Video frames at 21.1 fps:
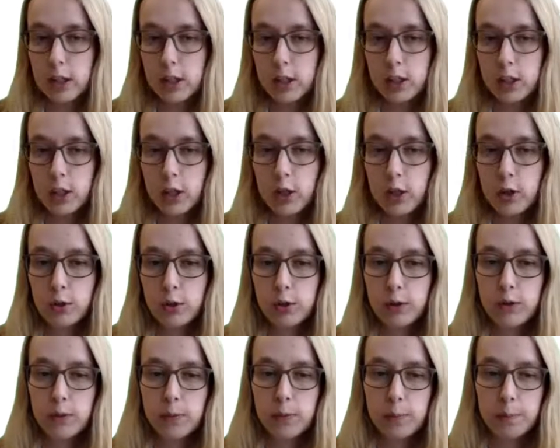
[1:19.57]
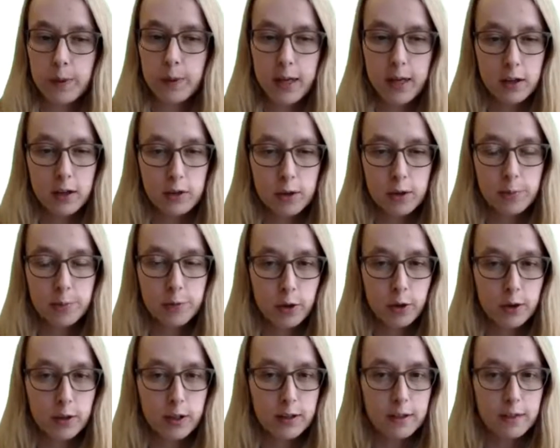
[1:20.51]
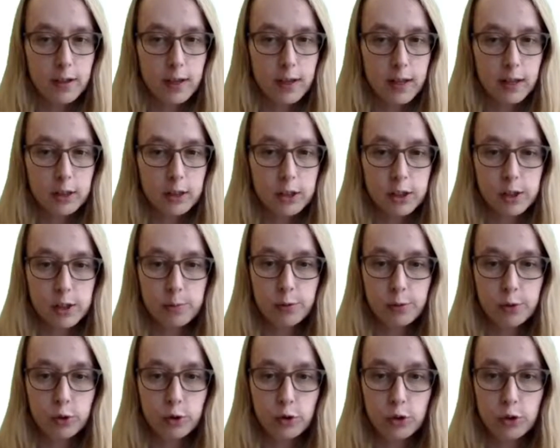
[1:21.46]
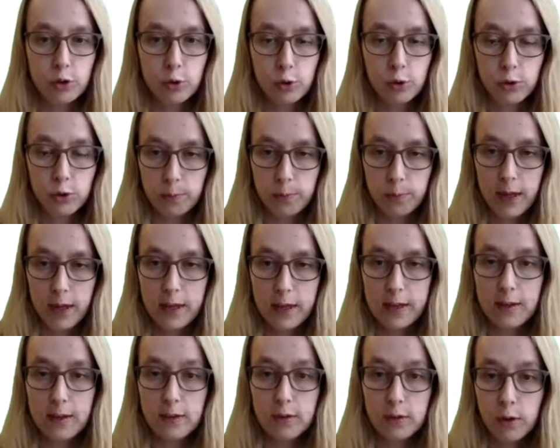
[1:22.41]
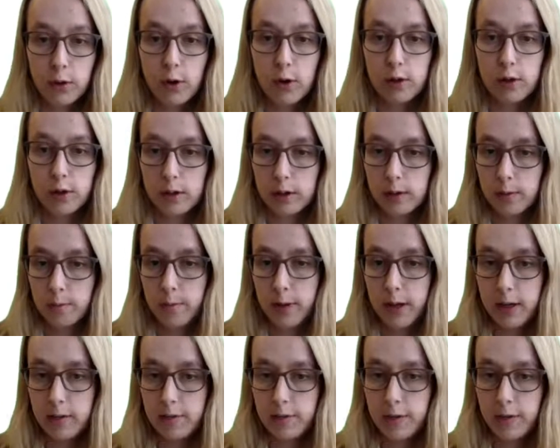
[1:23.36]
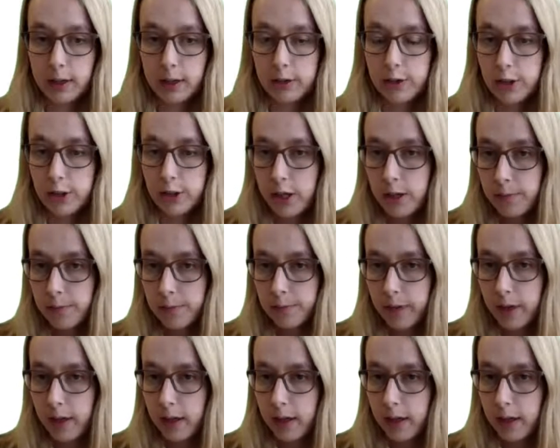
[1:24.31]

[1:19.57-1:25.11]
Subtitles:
Those bakery products are actually produced by an external manufacturer,